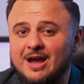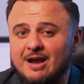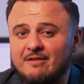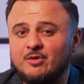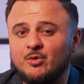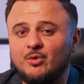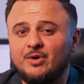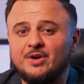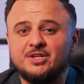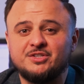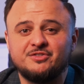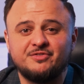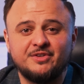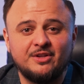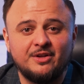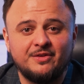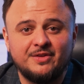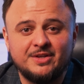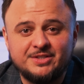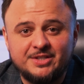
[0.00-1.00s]
Everyone is
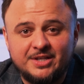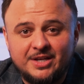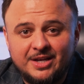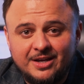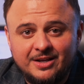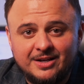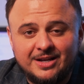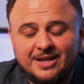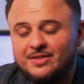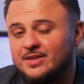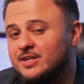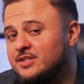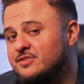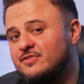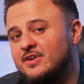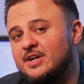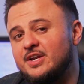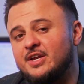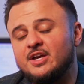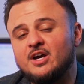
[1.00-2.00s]
feeling this heat. In this
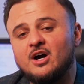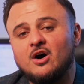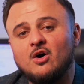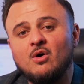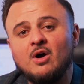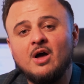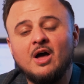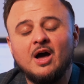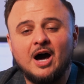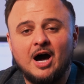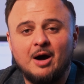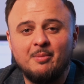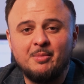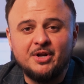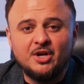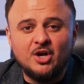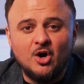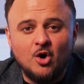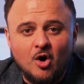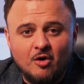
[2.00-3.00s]
video, I'm going
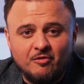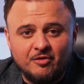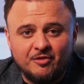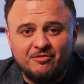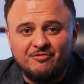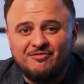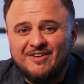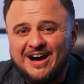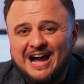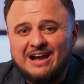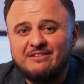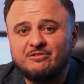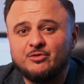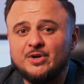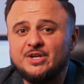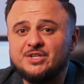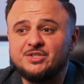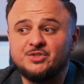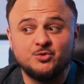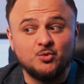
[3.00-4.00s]
to go over five
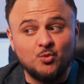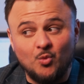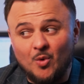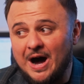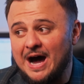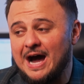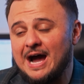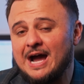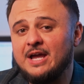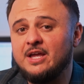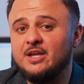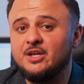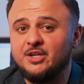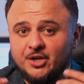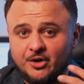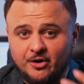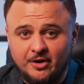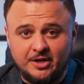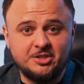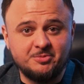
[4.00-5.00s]
reasons why
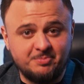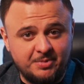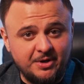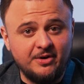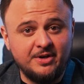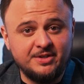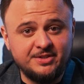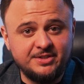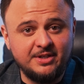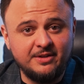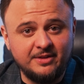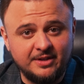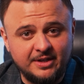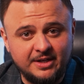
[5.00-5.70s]
you're experiencing